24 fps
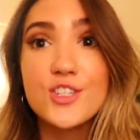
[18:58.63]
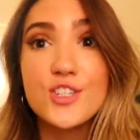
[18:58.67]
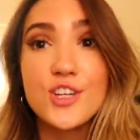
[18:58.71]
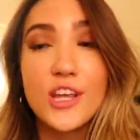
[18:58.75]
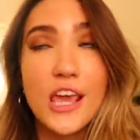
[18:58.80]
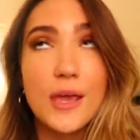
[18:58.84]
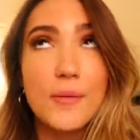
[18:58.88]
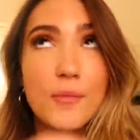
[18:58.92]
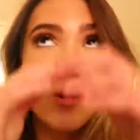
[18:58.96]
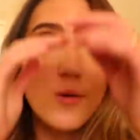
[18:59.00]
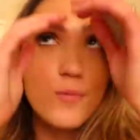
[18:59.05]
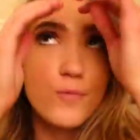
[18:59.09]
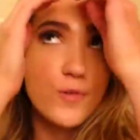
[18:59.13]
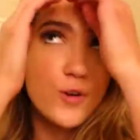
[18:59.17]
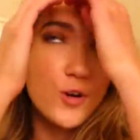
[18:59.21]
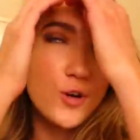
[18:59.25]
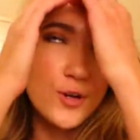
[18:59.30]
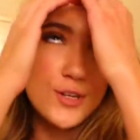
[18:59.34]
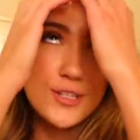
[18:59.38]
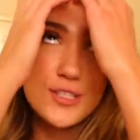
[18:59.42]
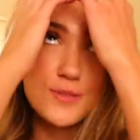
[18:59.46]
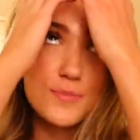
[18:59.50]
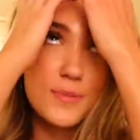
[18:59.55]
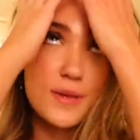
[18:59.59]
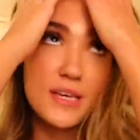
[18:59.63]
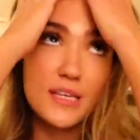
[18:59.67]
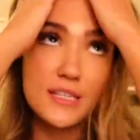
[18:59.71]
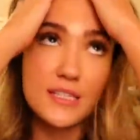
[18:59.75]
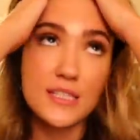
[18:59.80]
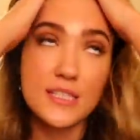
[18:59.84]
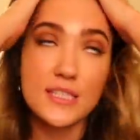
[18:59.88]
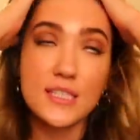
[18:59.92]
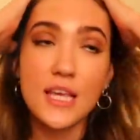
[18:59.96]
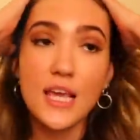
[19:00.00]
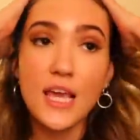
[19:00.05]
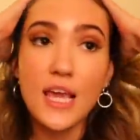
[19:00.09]
She came home for
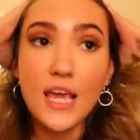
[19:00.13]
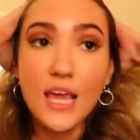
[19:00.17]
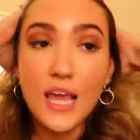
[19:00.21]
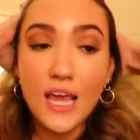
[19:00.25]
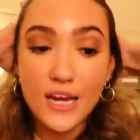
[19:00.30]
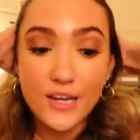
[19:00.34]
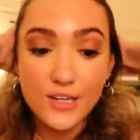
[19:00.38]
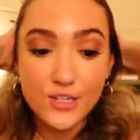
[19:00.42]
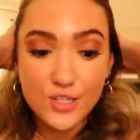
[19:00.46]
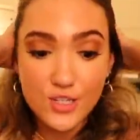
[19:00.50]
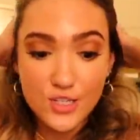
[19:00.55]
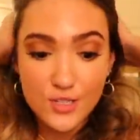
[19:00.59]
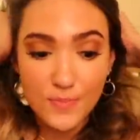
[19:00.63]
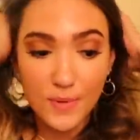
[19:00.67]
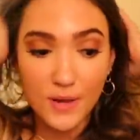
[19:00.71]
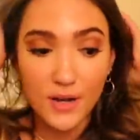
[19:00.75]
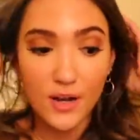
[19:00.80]
Christmas and it's just